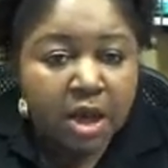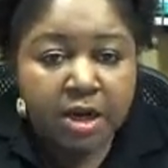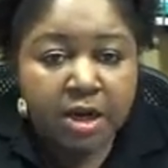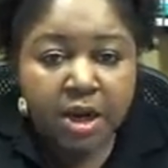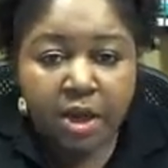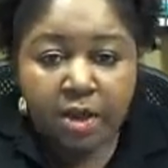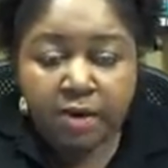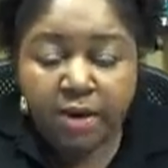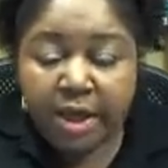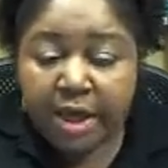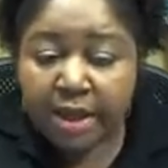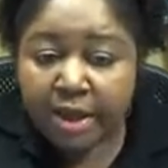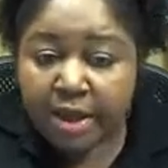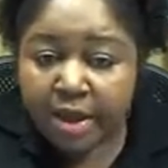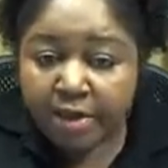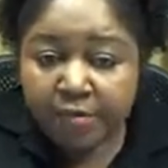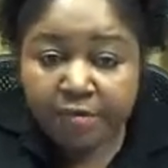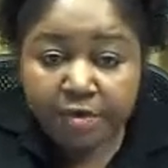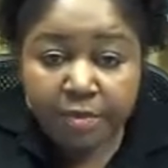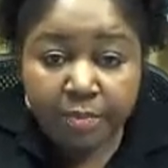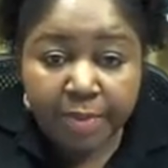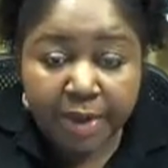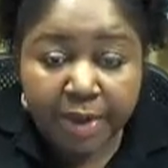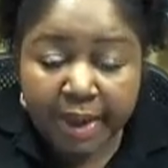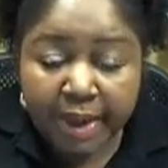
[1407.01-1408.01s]
Now, not
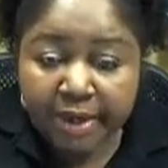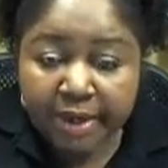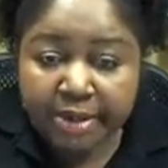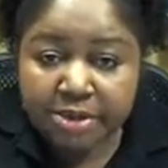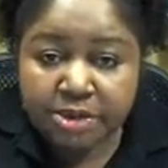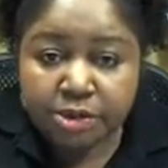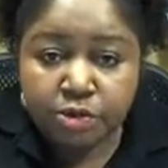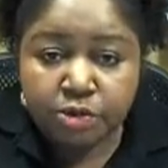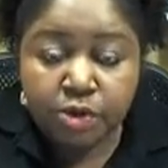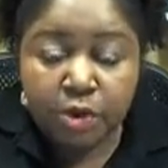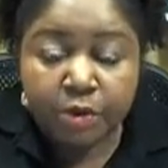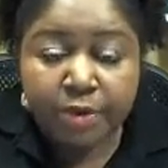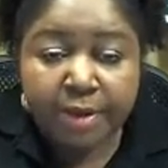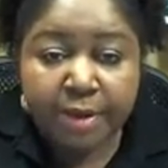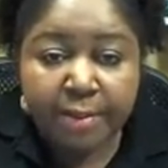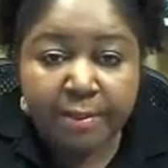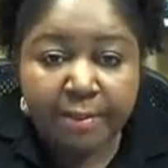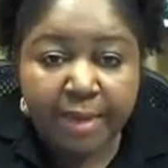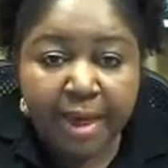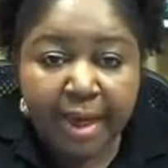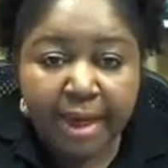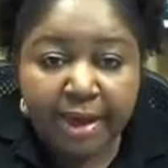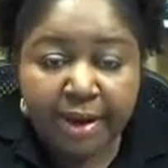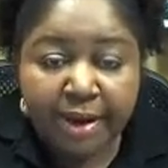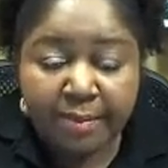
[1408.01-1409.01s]
everybody, so don't get
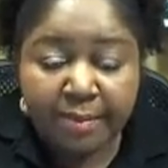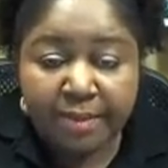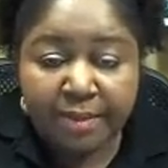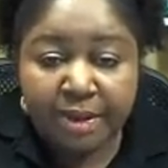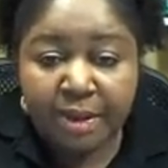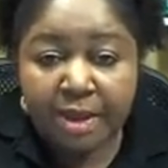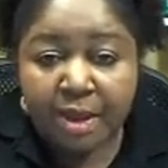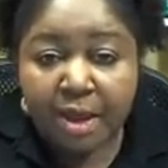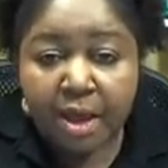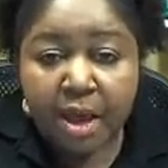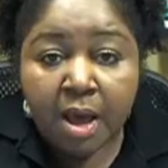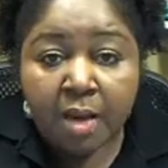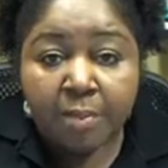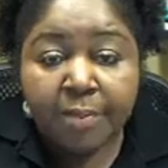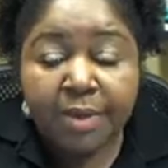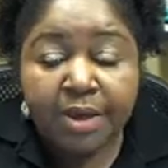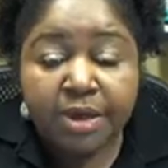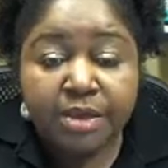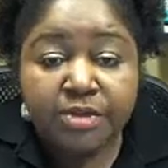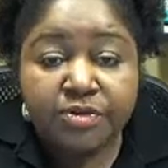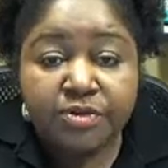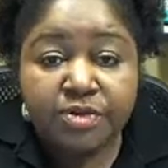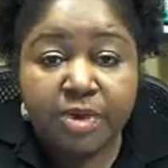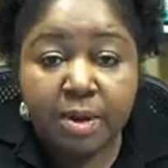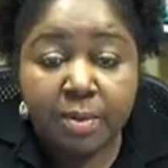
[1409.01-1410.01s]
mad at me,
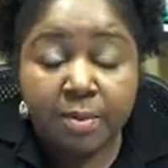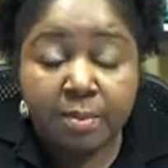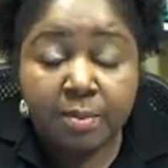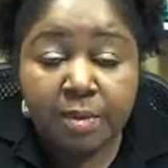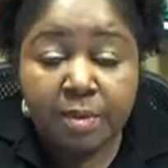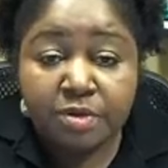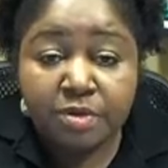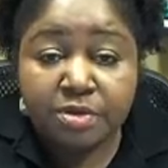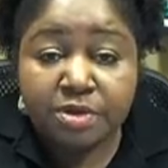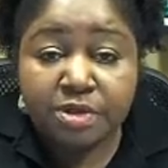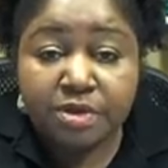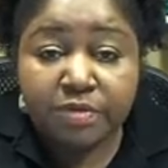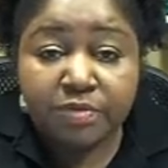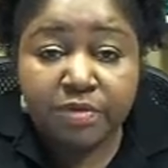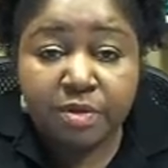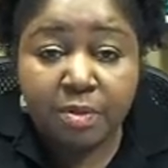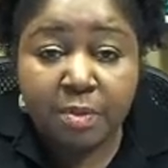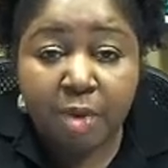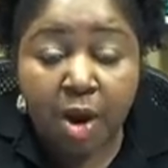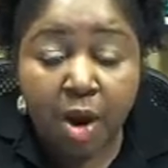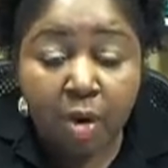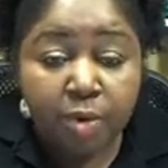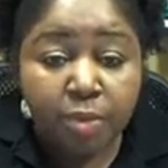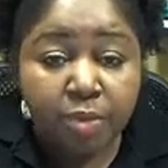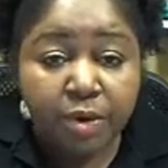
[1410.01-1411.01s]
but most of
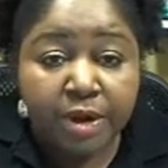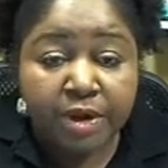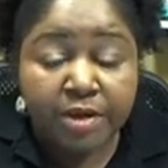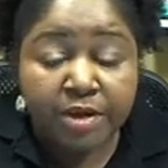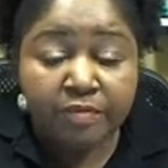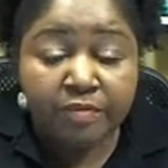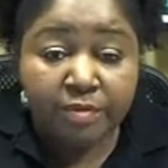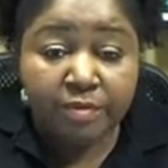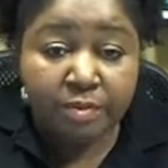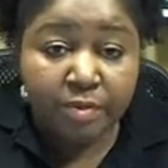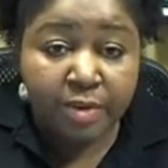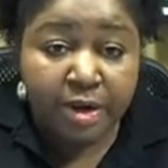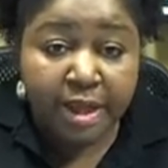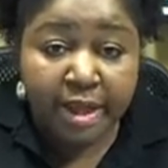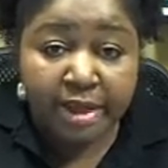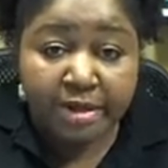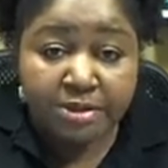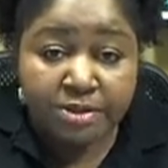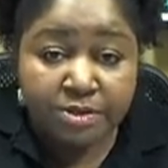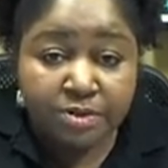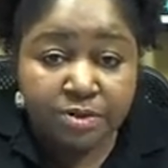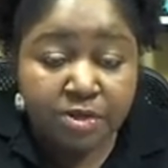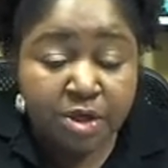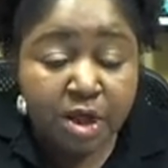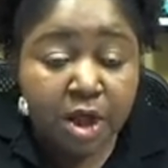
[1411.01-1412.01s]
them are running from
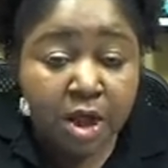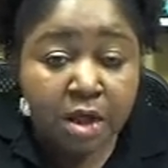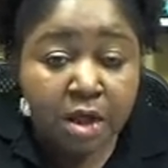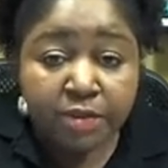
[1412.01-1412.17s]
relaxers.